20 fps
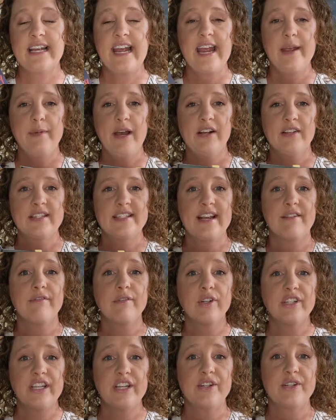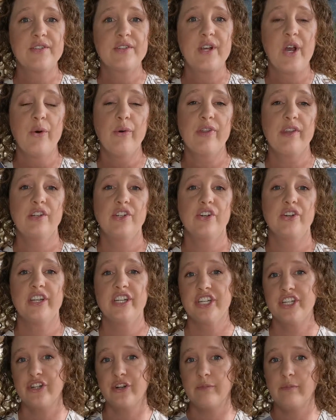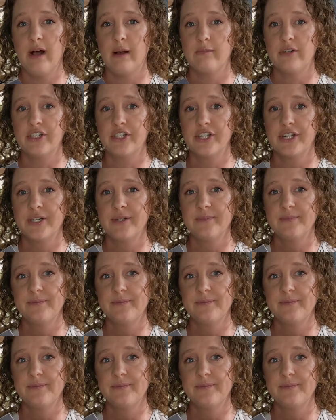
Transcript: came out several years ago with a traditional publisher.